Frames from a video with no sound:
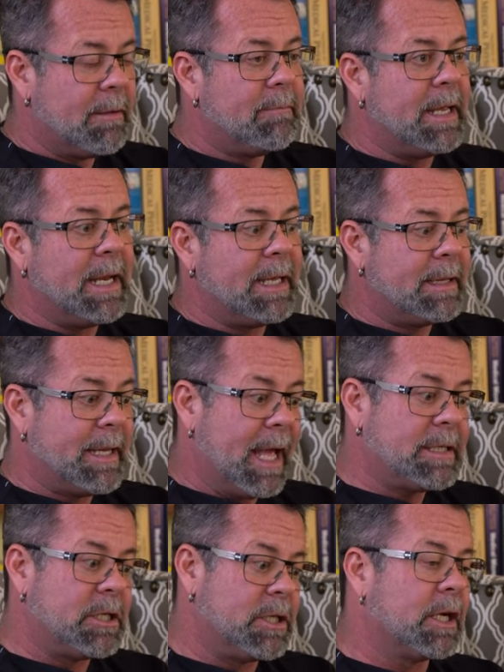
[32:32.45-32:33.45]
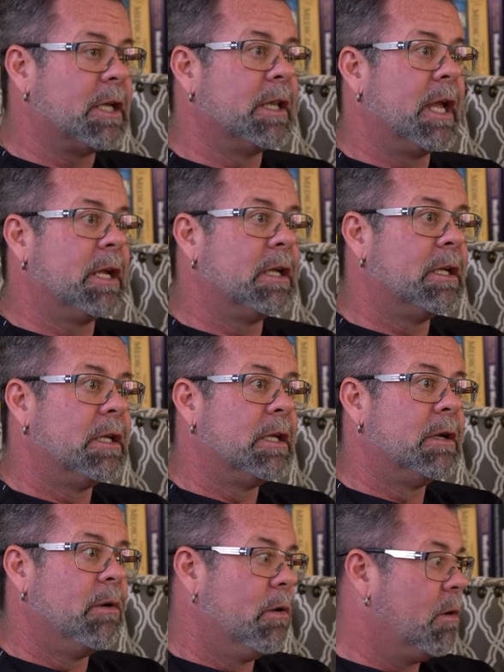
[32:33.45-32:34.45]
meaning that's a chicken leg
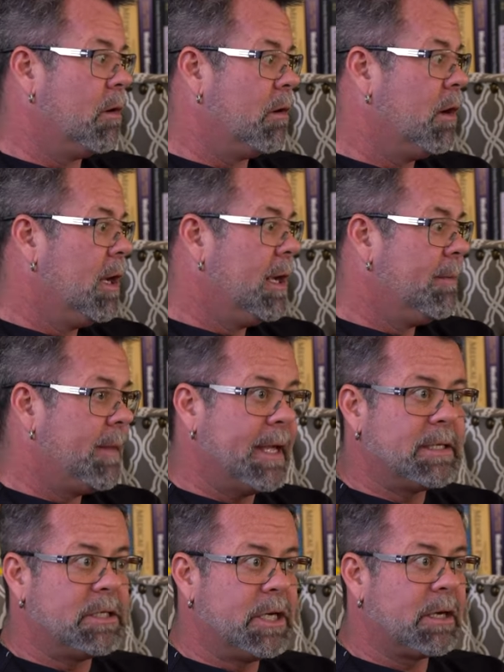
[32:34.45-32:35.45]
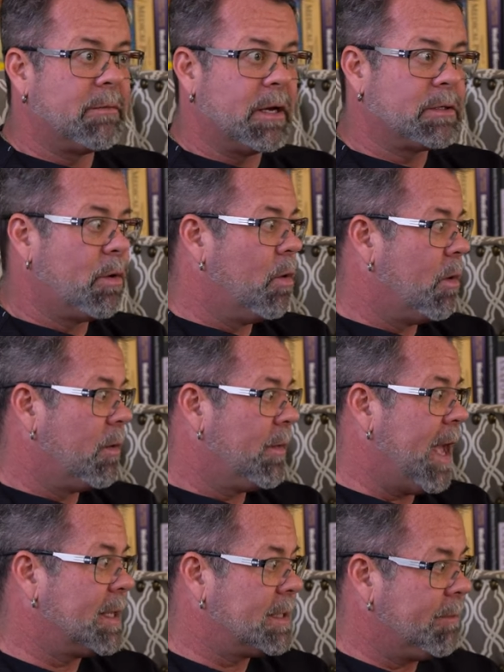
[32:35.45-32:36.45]
or that's a chicken breast or
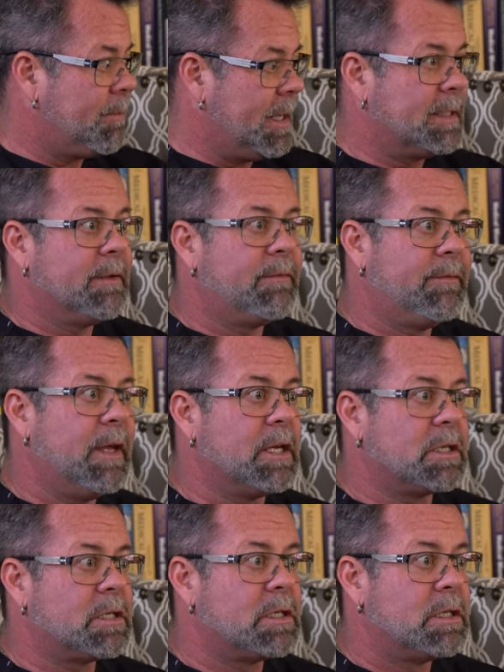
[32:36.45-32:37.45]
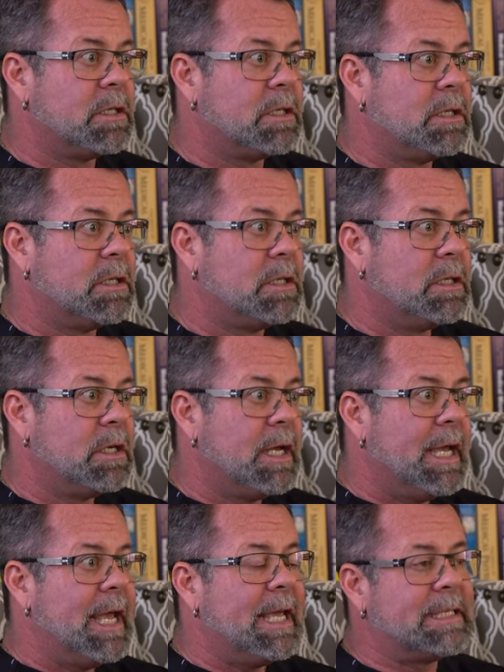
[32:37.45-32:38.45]
that's a piece of fish.
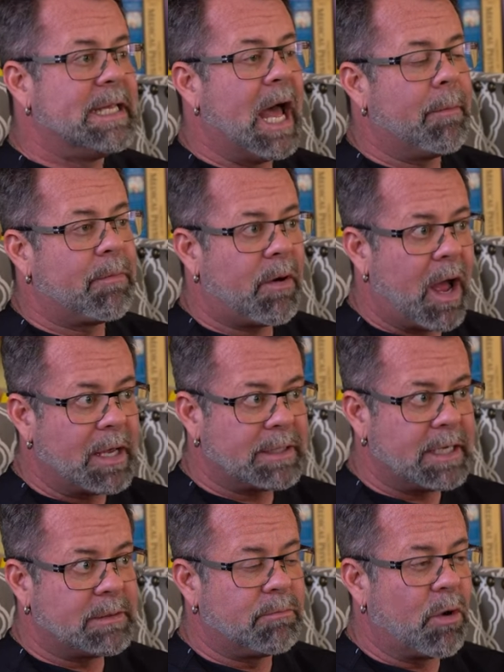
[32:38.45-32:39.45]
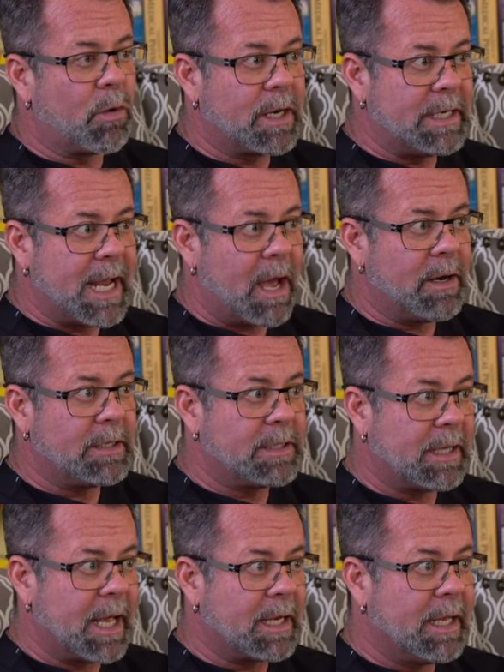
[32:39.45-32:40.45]
It's not processed, broken down
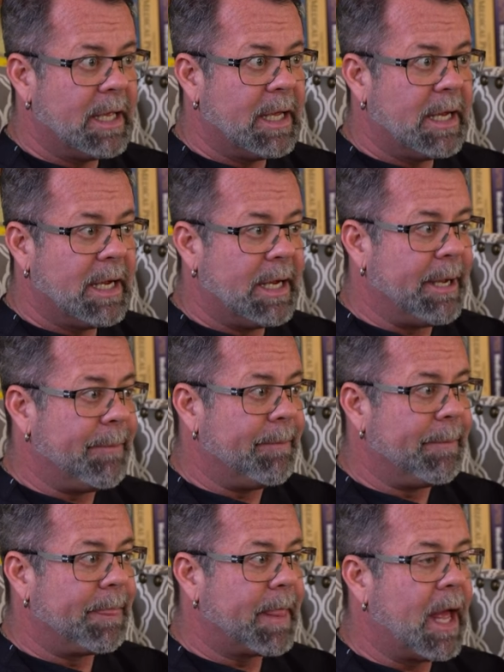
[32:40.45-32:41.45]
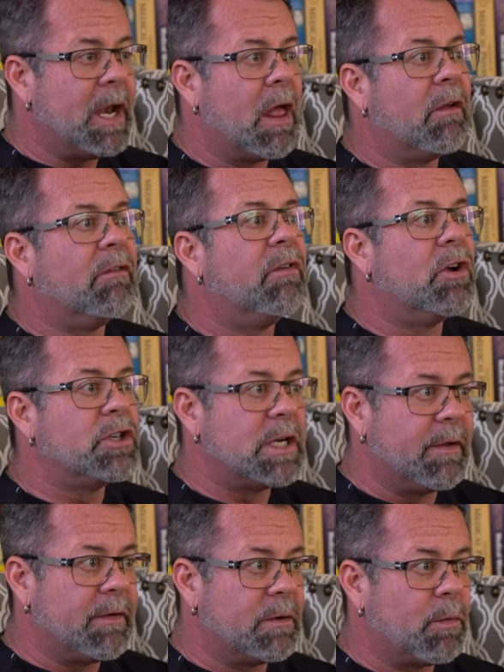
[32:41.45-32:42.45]
into like um, another
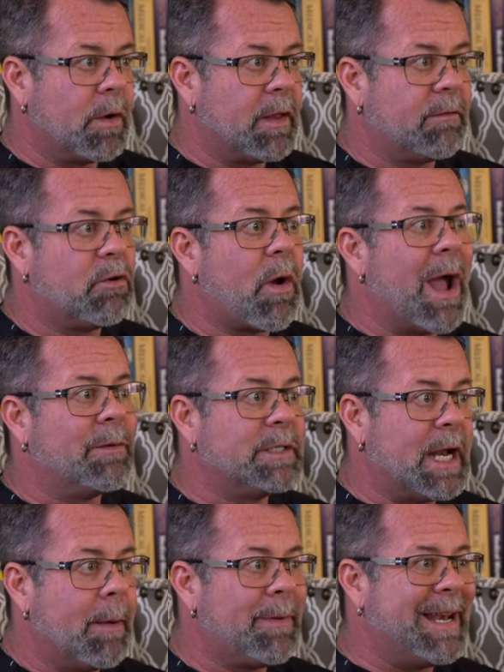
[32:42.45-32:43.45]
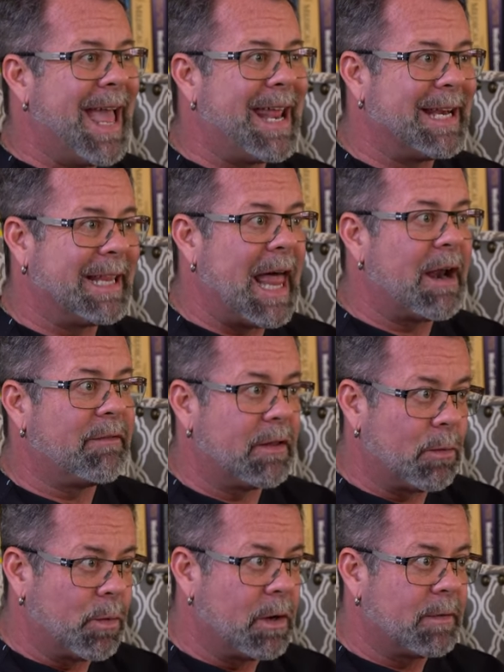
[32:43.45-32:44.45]
version of it where they've ground it up and added a lot of
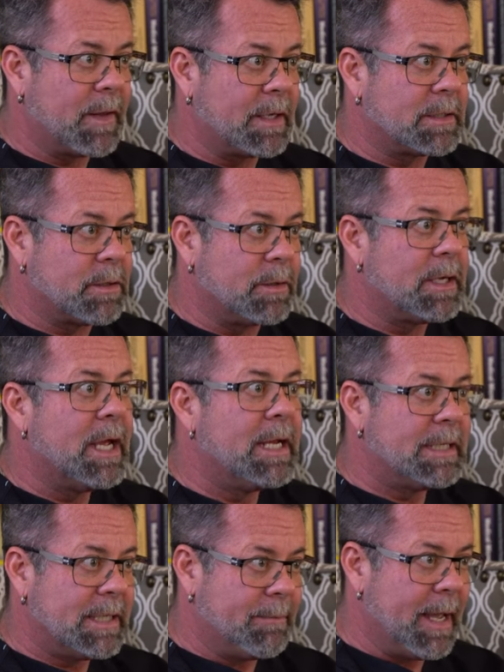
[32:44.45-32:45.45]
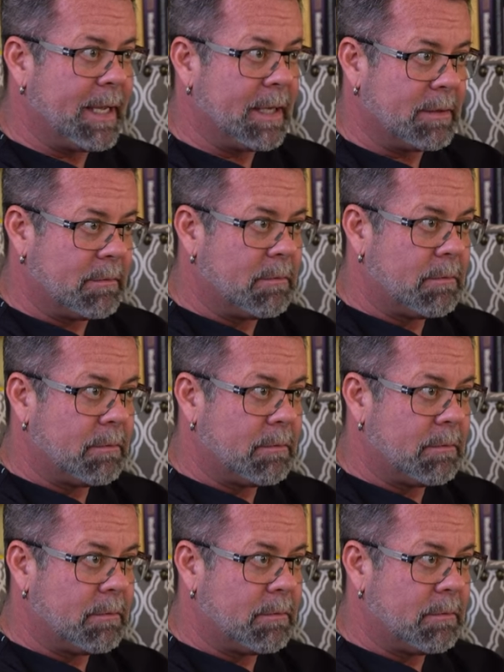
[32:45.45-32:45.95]
other weird things to it to make it